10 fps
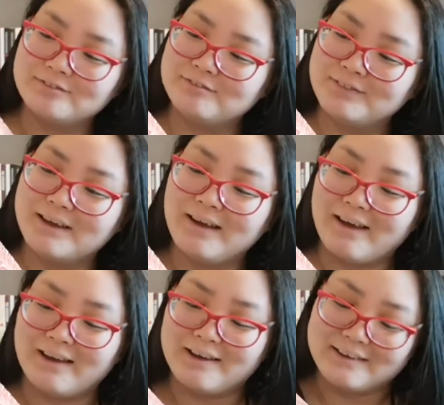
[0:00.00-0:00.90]
of
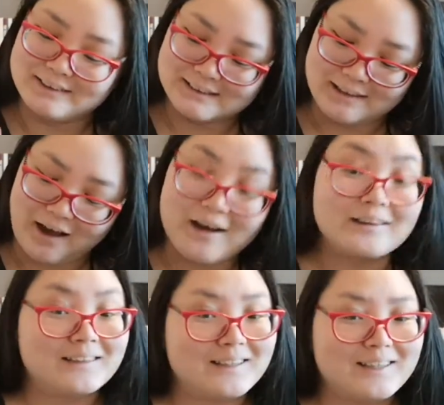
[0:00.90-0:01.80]

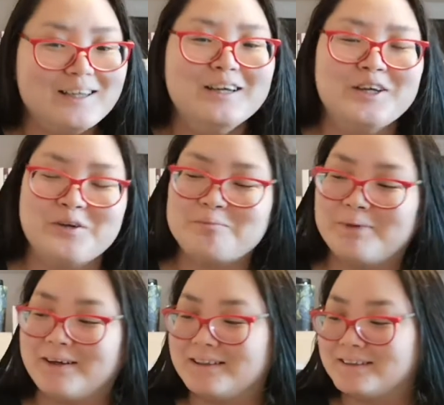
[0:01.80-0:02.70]
ugly,
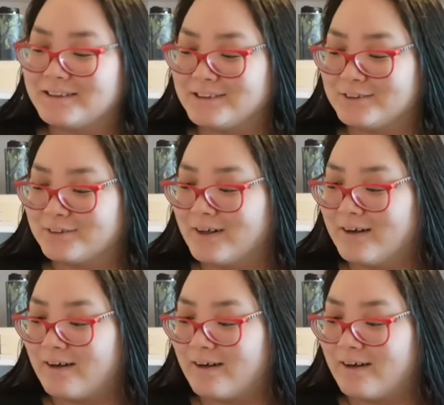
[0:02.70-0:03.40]
but you know,